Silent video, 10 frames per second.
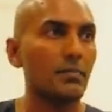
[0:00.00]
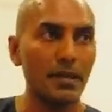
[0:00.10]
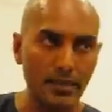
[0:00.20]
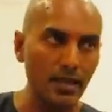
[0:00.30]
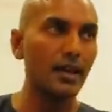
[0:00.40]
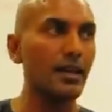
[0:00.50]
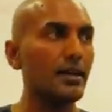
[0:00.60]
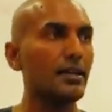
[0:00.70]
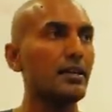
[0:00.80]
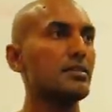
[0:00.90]

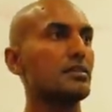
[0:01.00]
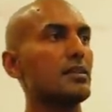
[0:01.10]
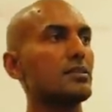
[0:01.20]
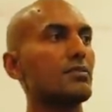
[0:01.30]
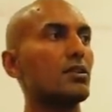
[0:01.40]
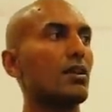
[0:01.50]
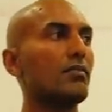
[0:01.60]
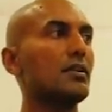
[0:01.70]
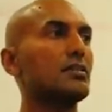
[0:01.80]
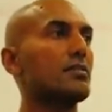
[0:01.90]
Pratyahara in the sense
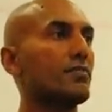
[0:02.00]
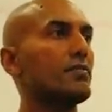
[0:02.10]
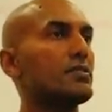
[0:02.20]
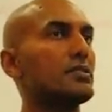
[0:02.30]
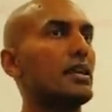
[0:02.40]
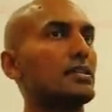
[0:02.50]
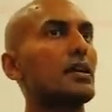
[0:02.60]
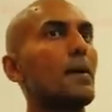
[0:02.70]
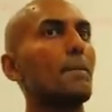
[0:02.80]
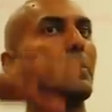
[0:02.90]
withdrawal is the fifth stage.
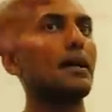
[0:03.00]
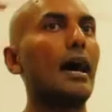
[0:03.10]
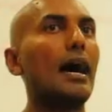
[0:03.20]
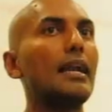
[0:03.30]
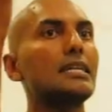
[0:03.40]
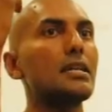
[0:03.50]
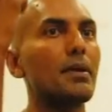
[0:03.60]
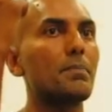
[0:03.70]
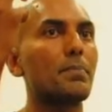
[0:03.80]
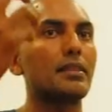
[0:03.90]
But
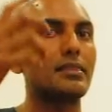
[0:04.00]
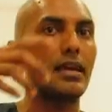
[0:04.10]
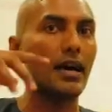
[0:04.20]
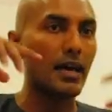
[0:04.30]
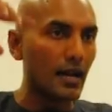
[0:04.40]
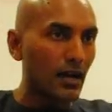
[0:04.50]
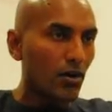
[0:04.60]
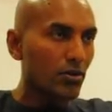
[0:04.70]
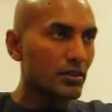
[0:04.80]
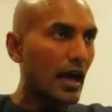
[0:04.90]
ultimate
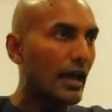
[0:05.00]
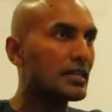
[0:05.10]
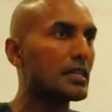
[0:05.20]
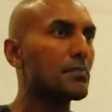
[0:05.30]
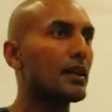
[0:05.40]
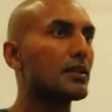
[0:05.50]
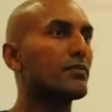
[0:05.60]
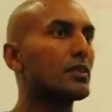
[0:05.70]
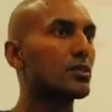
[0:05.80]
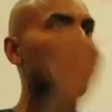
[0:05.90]
pratyahara or the ultimate
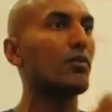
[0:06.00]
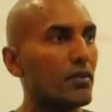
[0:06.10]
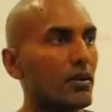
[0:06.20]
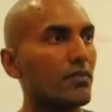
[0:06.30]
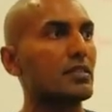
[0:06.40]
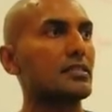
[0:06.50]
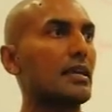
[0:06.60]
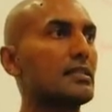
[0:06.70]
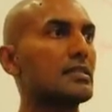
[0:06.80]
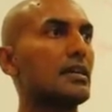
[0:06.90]
withdrawal of the
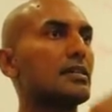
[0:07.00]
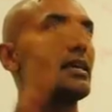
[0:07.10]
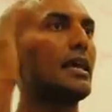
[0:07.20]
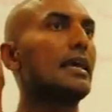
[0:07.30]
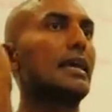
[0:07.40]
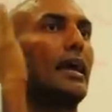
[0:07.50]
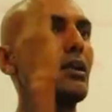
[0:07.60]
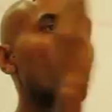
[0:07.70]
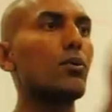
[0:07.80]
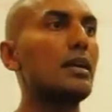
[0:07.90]
senses
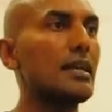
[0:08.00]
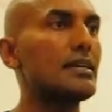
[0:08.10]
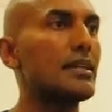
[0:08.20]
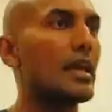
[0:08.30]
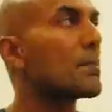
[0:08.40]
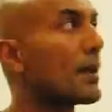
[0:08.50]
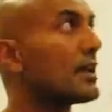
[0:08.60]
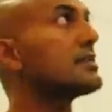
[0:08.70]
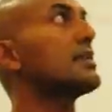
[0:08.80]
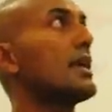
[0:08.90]
can only take
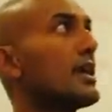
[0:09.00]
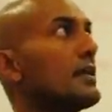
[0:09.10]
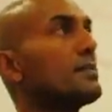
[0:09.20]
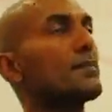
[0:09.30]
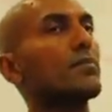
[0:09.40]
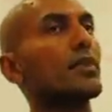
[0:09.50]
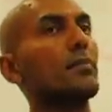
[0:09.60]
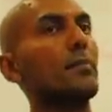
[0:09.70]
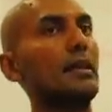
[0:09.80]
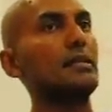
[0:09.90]
place in
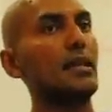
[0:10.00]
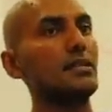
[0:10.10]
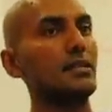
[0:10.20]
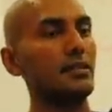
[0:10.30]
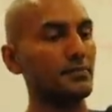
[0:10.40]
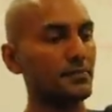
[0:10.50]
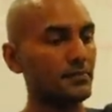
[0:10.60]
meditation.